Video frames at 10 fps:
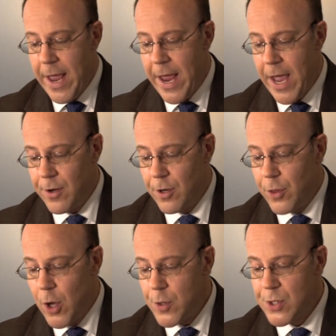And
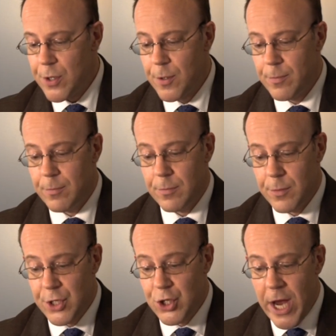those are
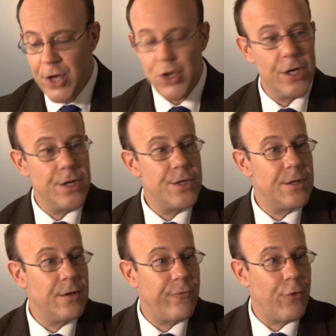the
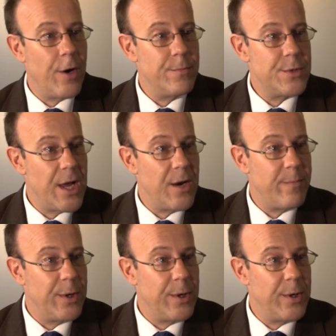changes from Senate